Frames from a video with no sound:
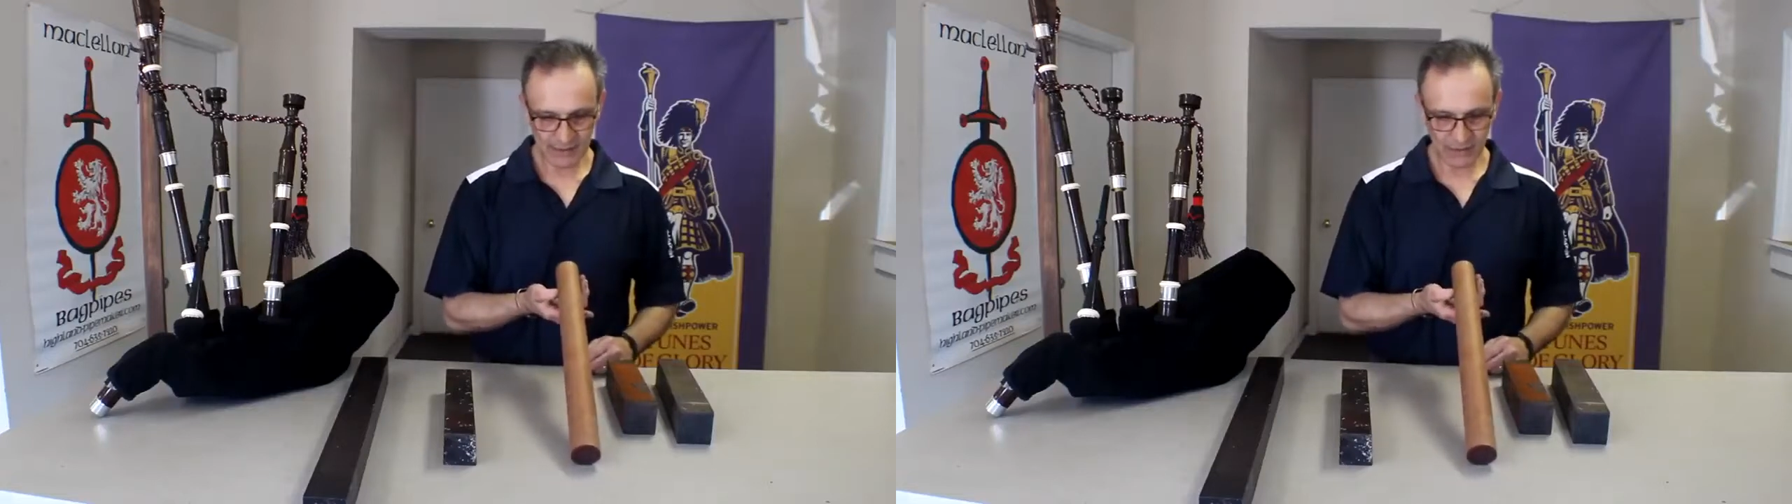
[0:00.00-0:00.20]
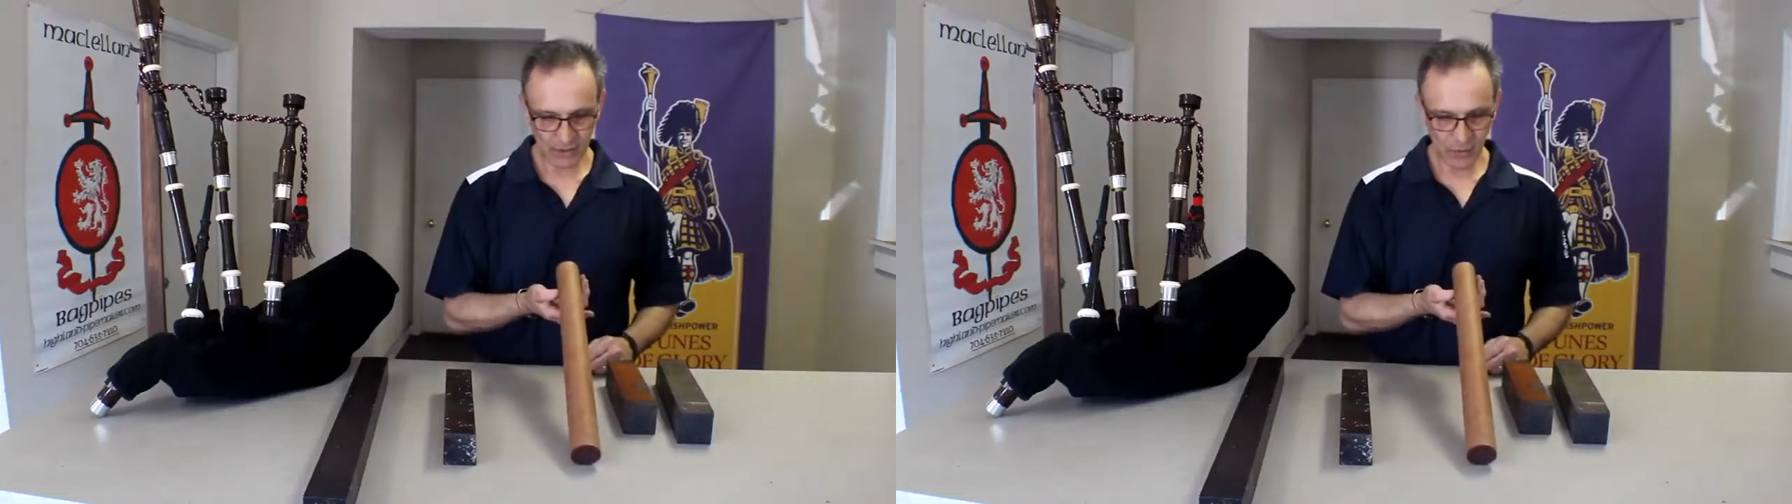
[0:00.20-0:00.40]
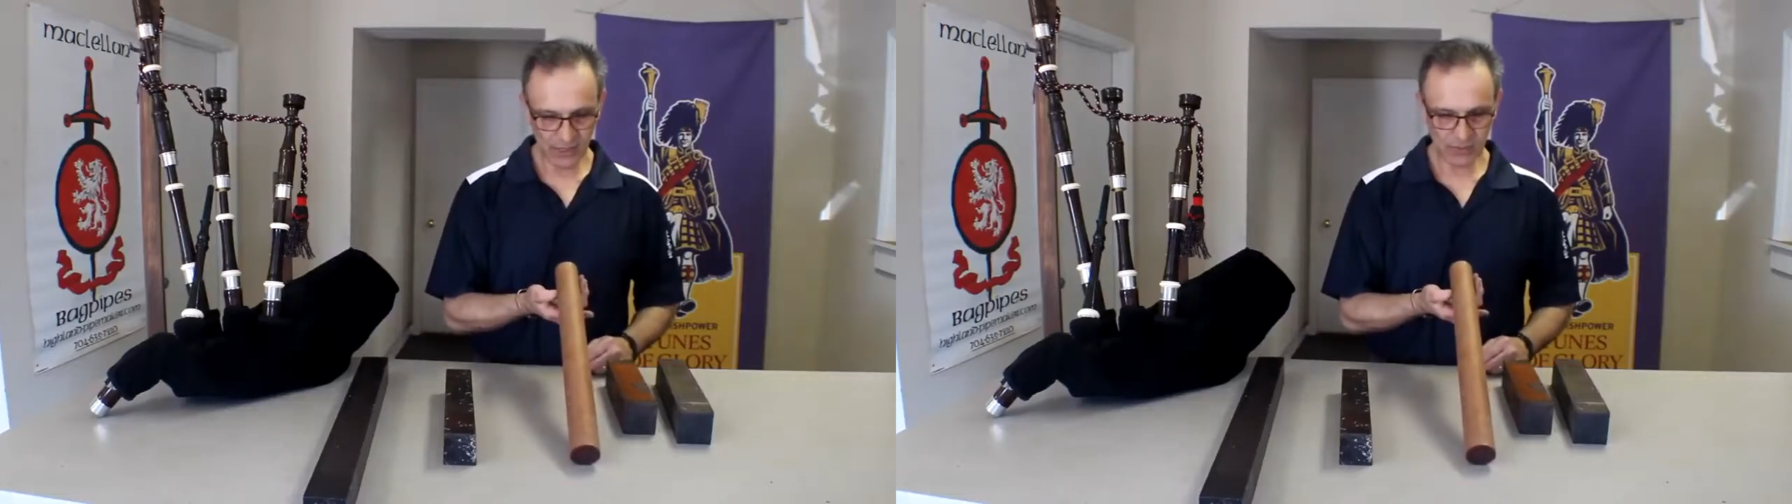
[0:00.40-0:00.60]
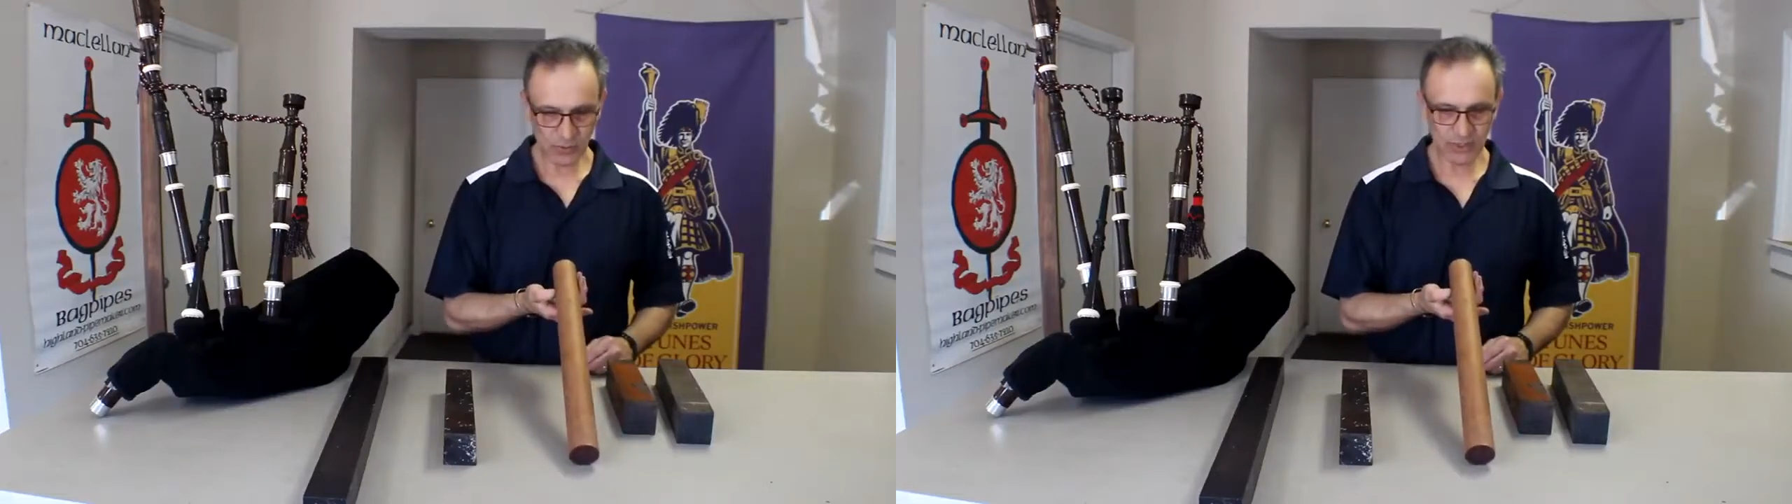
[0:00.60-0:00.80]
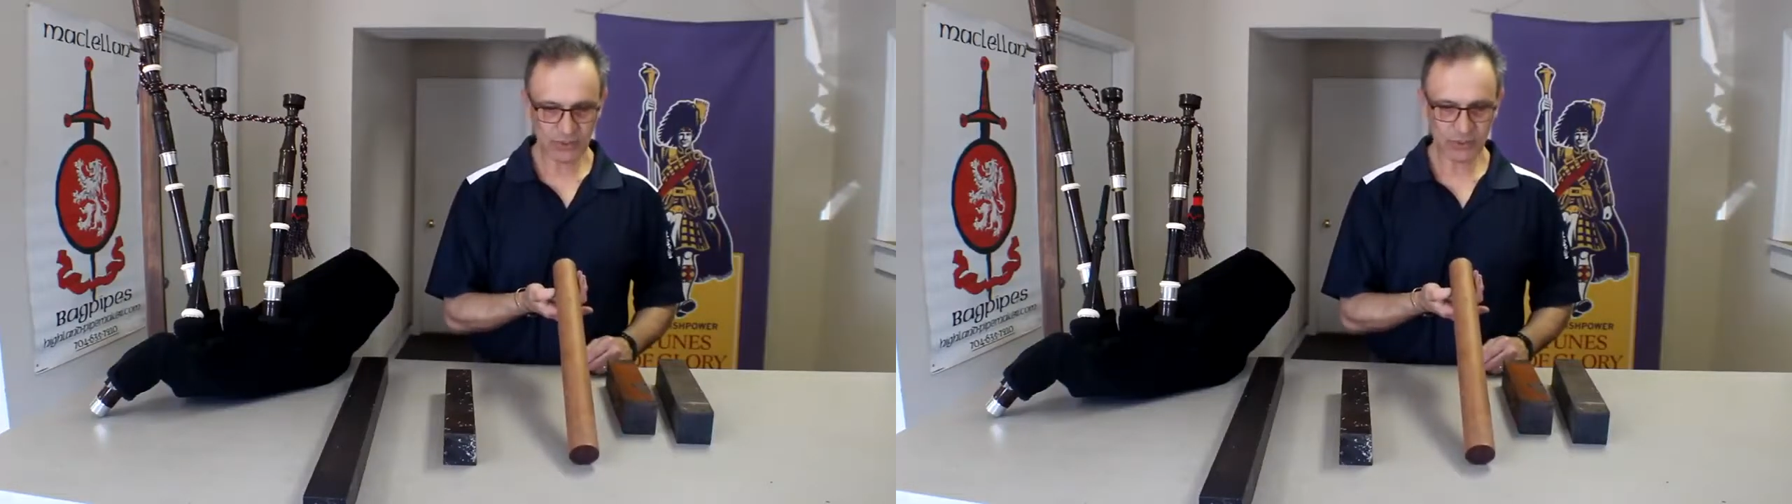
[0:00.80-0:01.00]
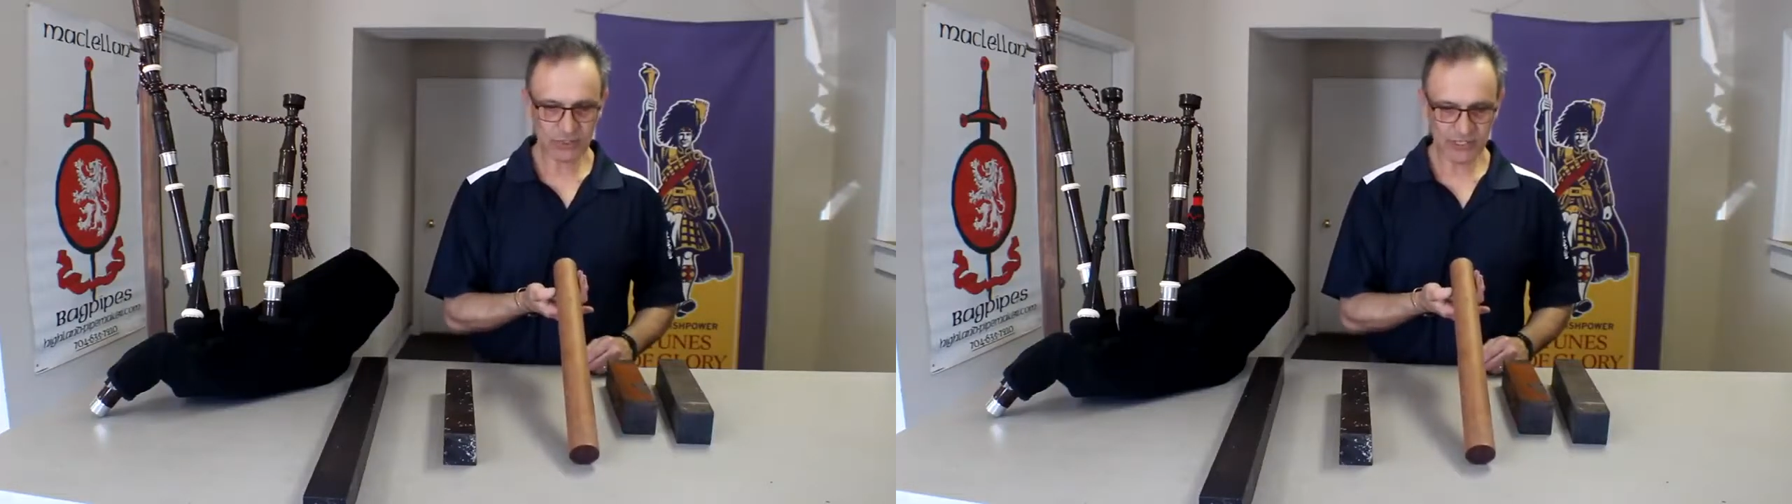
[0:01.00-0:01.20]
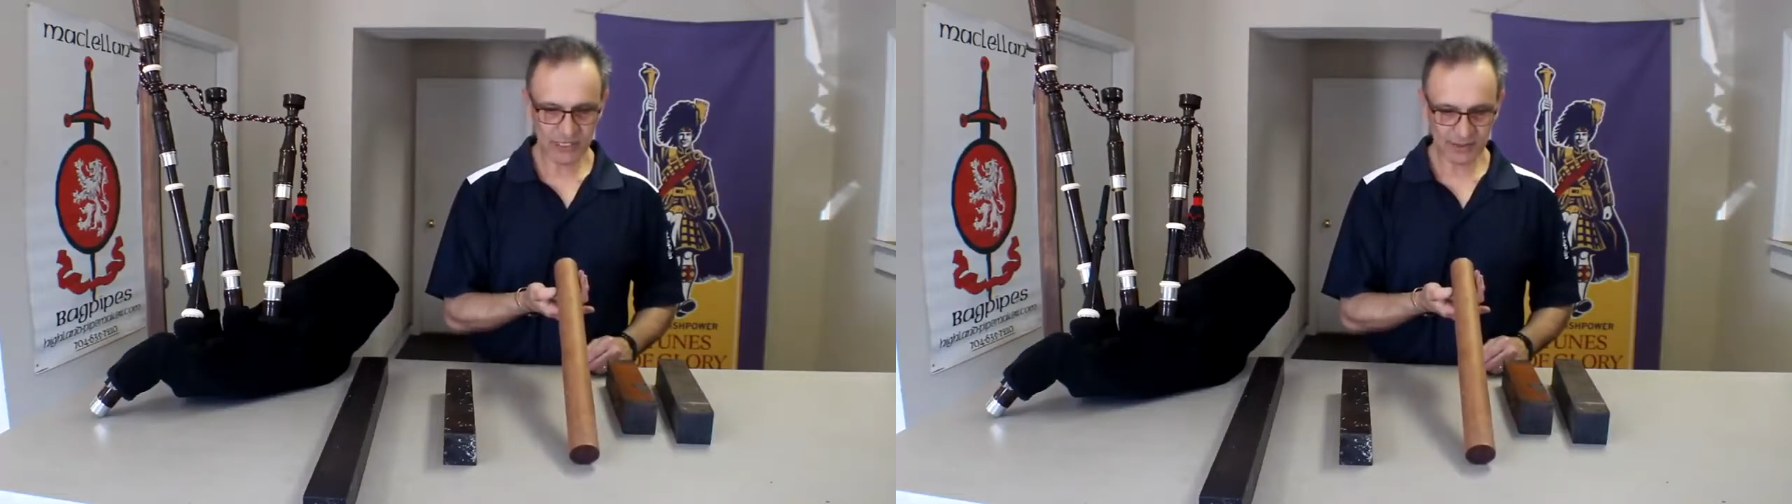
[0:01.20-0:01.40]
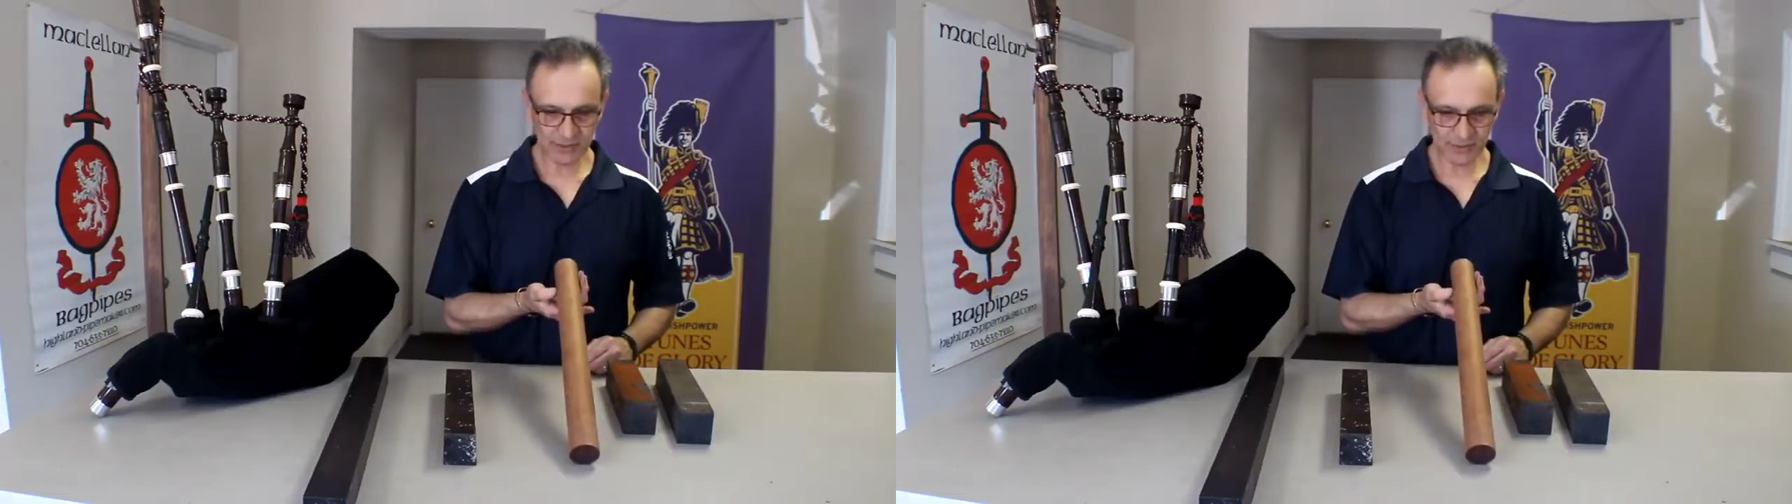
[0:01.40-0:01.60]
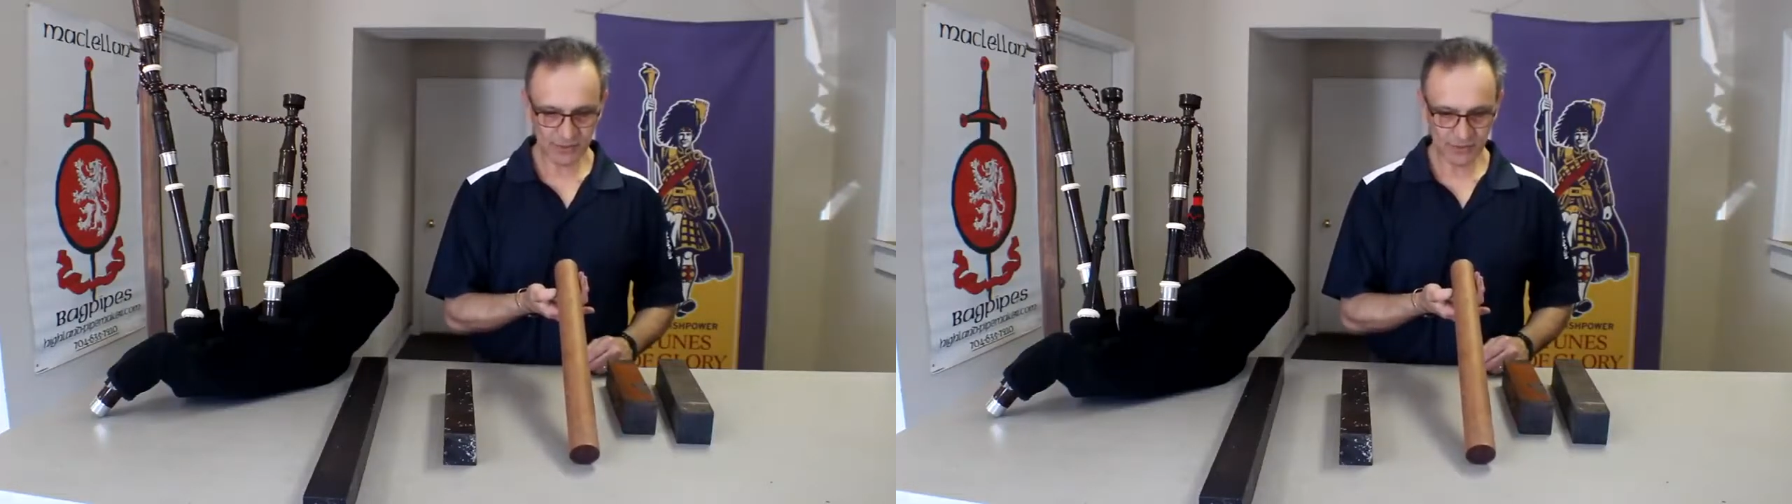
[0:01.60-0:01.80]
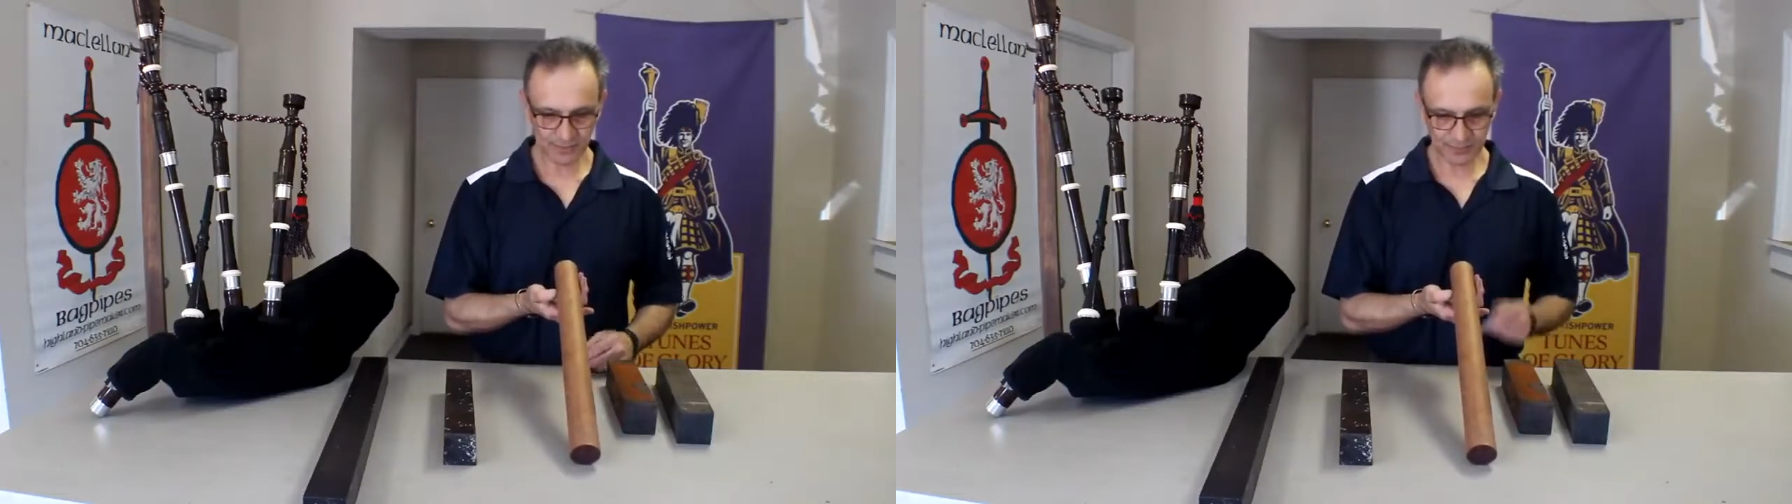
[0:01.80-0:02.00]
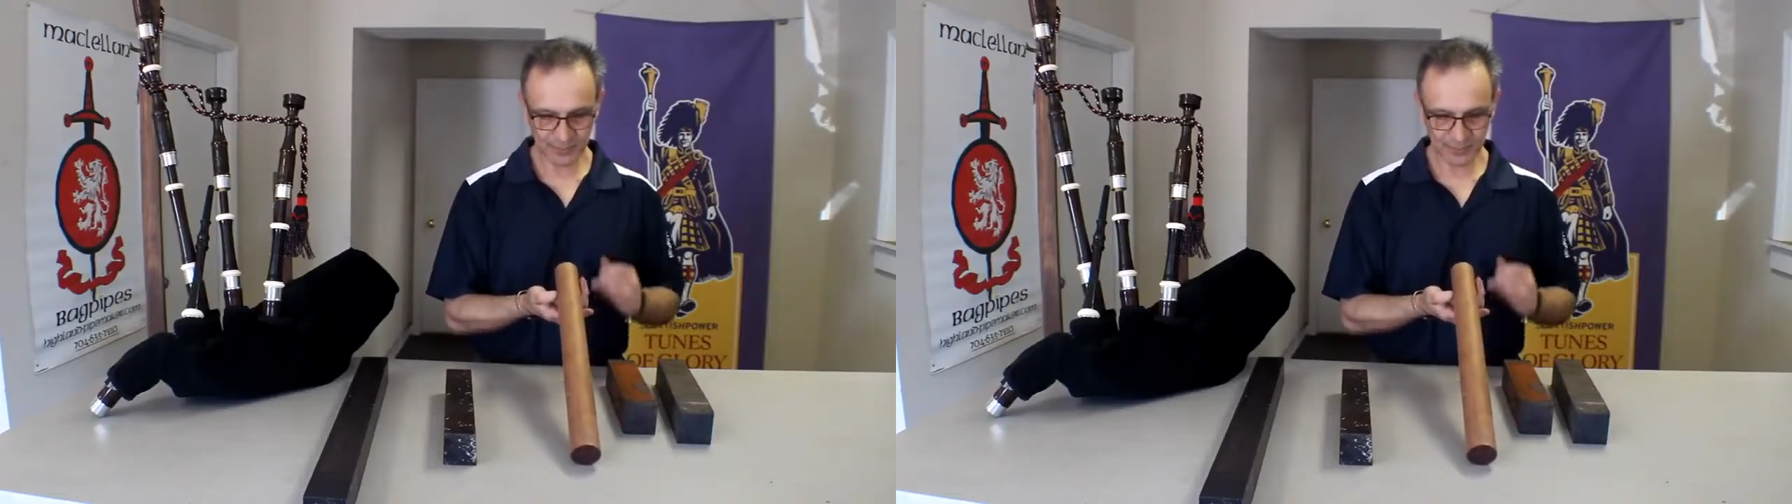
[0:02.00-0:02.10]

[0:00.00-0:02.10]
not quite as well known as the other two,